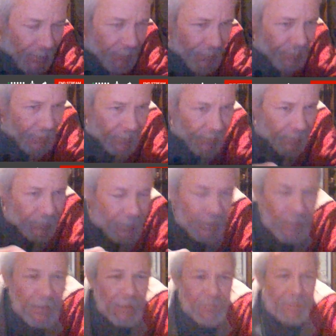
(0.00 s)
I never did.
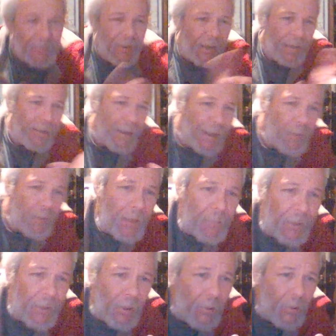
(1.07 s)
This guy came
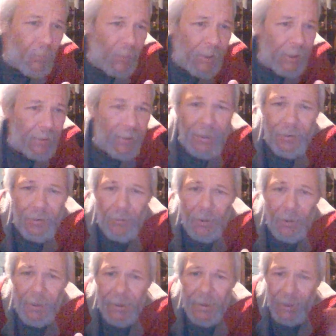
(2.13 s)
at me all week last
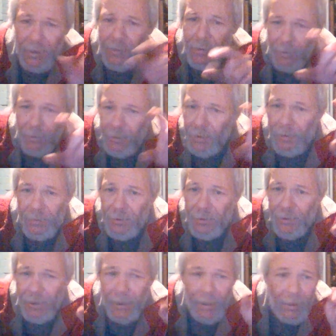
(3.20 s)
week, and I showed you in the
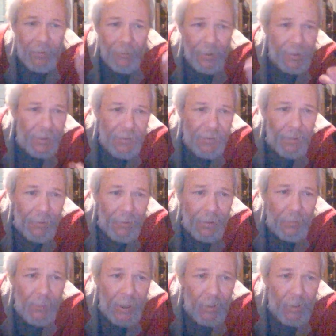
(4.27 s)
chat where he's
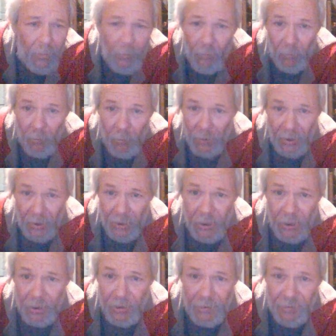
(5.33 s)
talking about
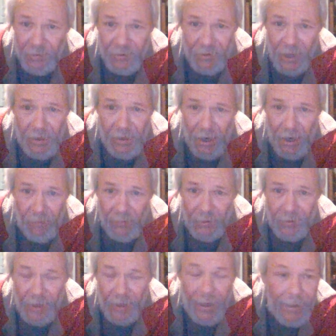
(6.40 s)
Polaris set.
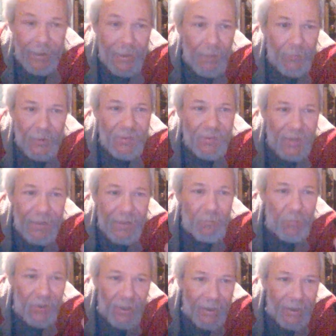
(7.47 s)
I never
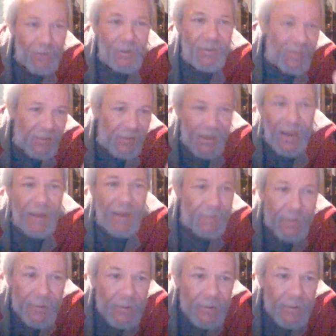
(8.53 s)
said Polaris set.